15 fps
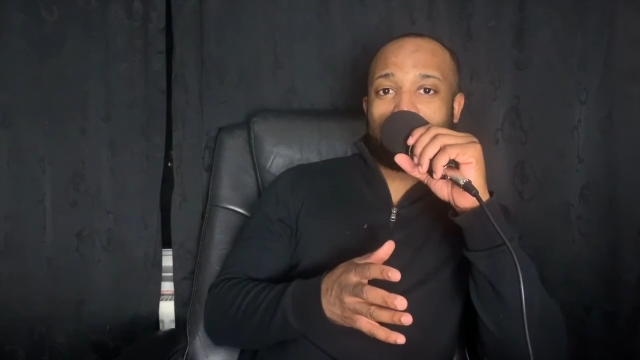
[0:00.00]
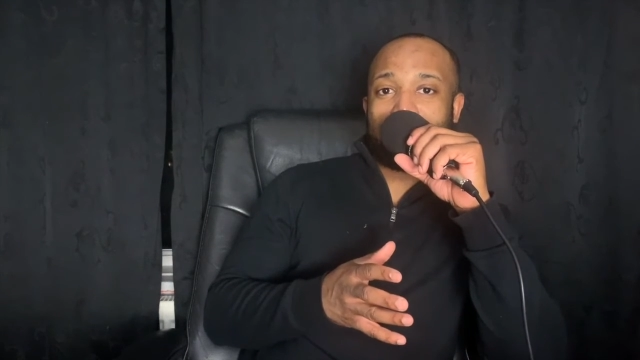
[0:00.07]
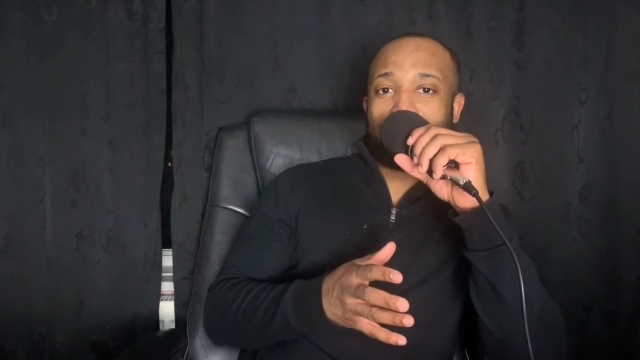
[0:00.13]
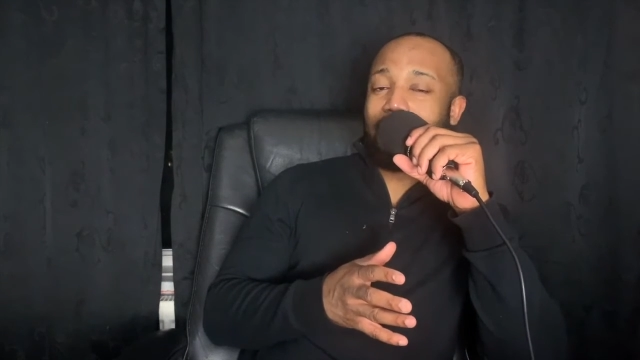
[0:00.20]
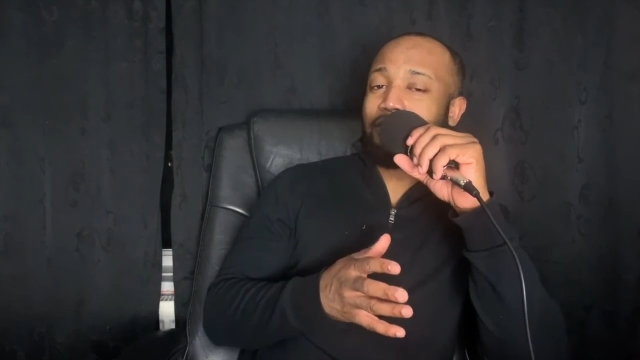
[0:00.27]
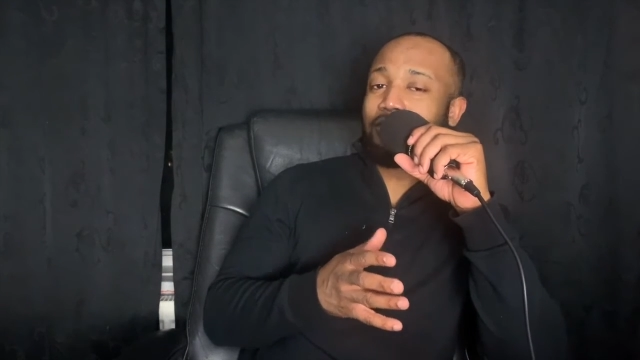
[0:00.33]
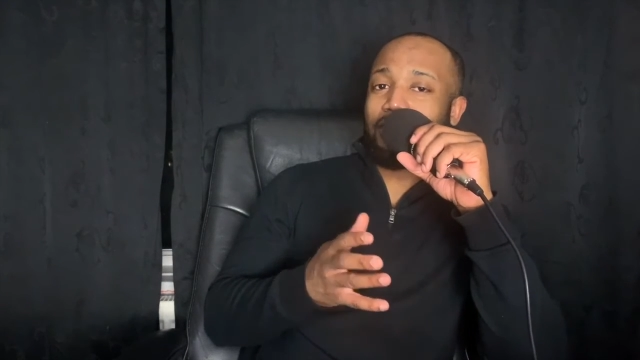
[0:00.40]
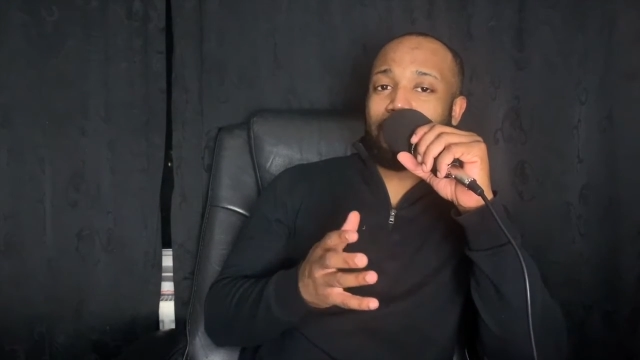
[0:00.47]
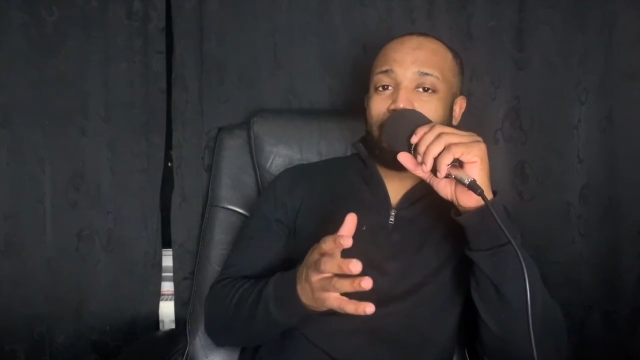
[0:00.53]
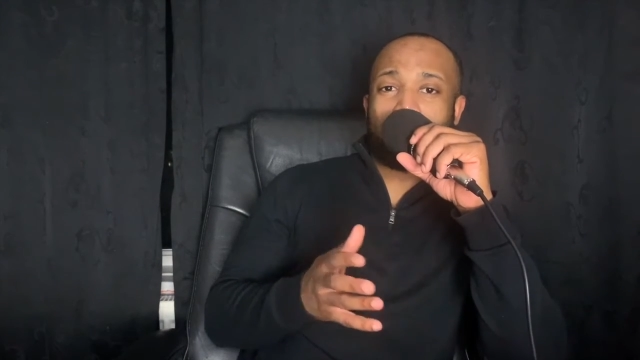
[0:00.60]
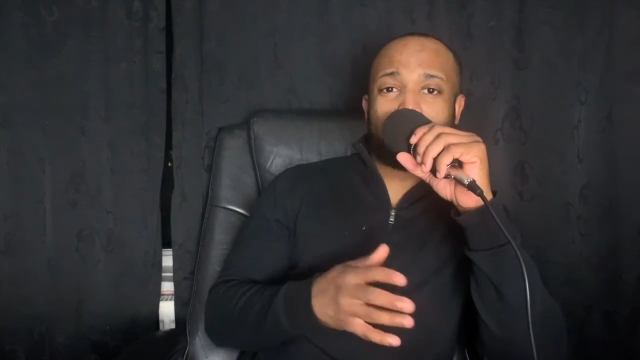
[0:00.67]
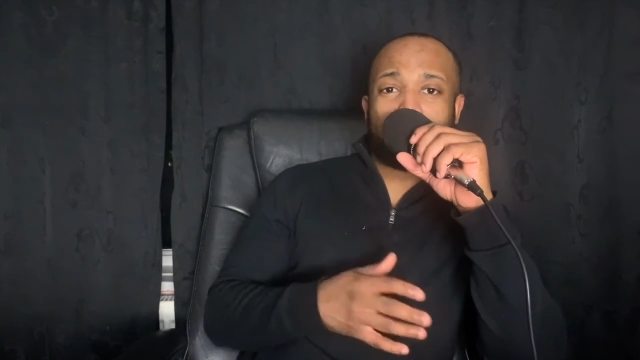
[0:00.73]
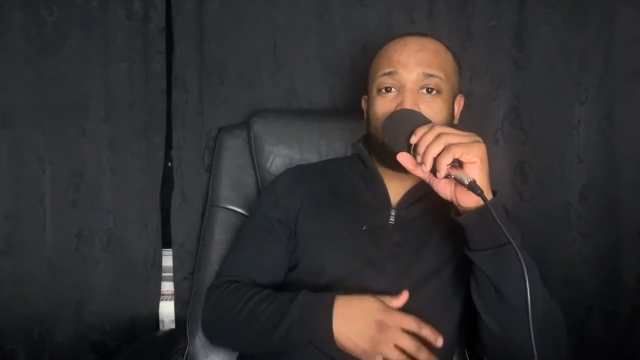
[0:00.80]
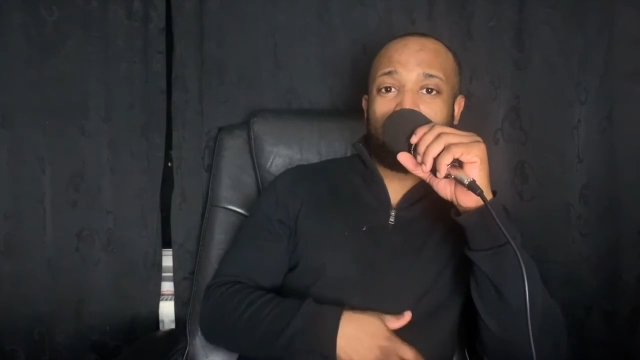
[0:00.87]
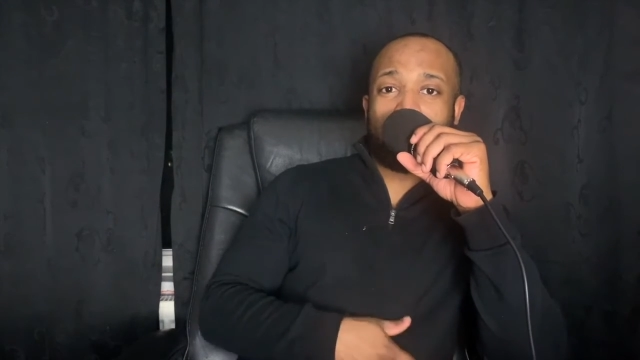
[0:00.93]
You ever heard of
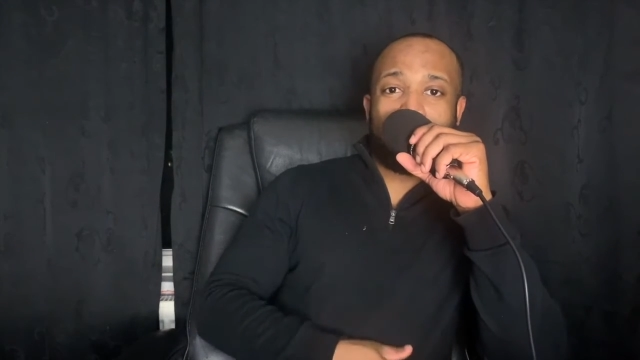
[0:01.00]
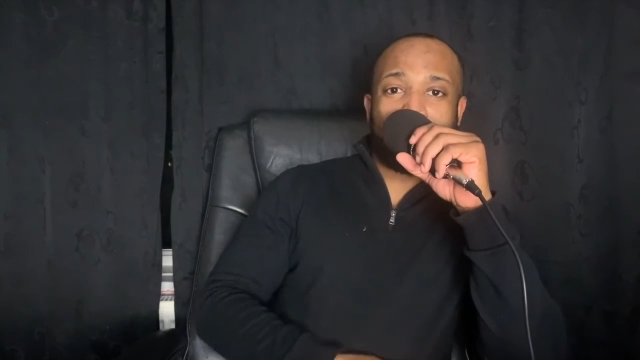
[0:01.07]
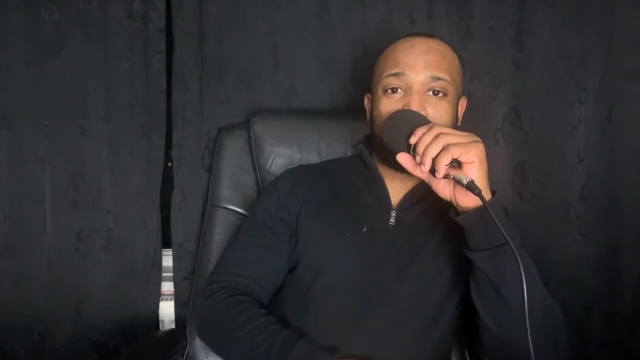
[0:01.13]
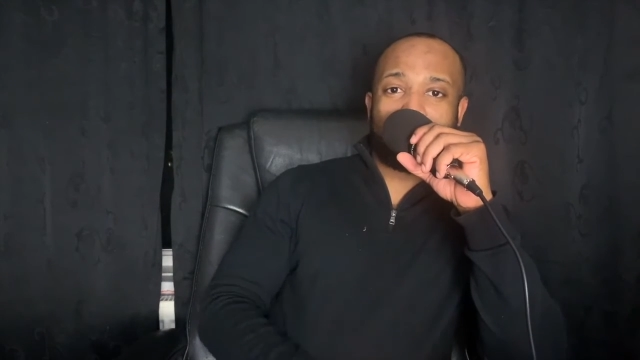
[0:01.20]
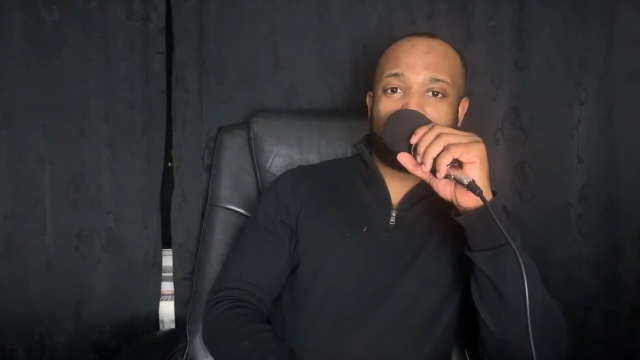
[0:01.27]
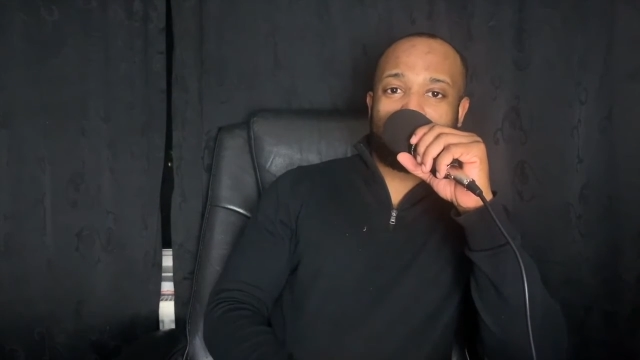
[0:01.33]
burnout?